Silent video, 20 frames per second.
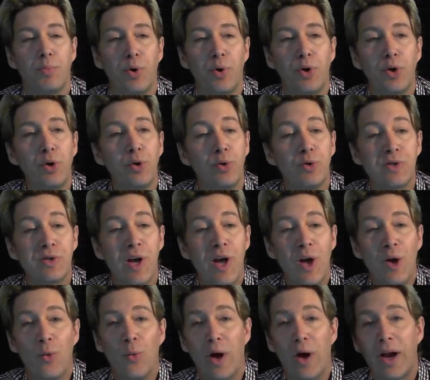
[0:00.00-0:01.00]
produce
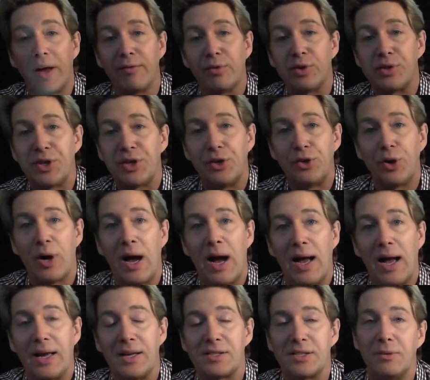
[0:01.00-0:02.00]
whatever is in your
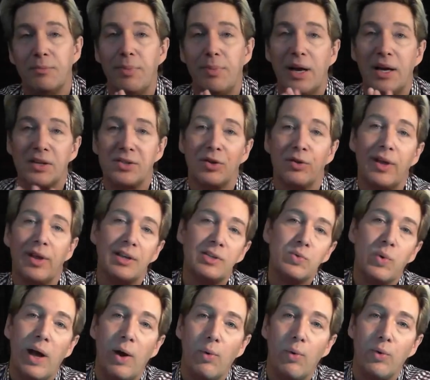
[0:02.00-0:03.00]
highest and best. So
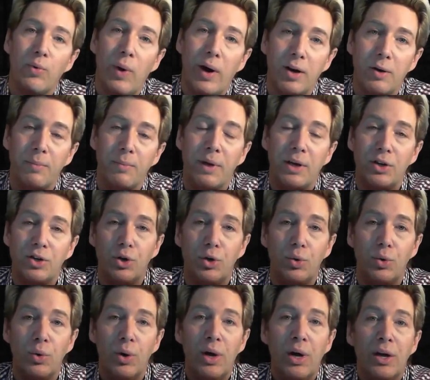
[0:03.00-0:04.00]
that's what I would recommend
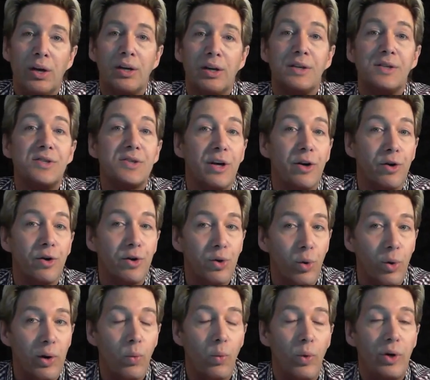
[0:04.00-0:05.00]
you consider
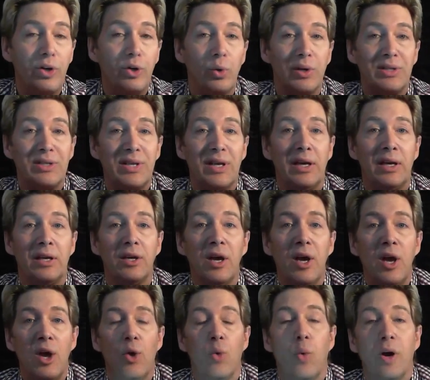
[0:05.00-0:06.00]
doing when you attend
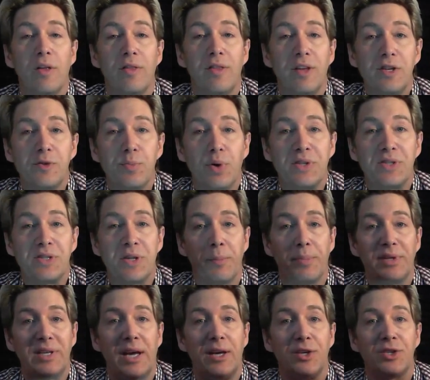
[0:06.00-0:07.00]
one of these
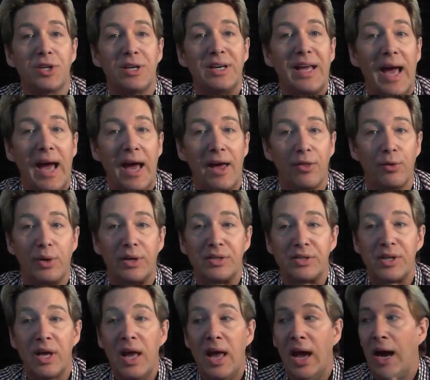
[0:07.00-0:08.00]
precipitation
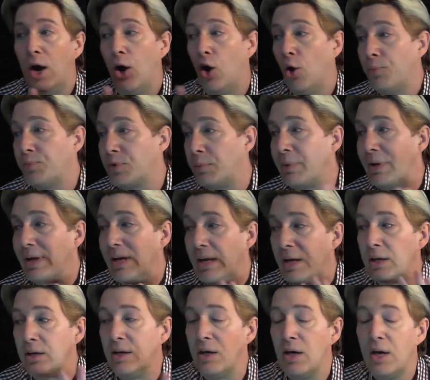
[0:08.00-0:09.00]
gatherings. I hope to
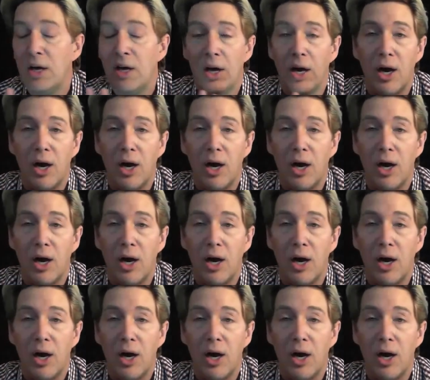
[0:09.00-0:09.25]
begin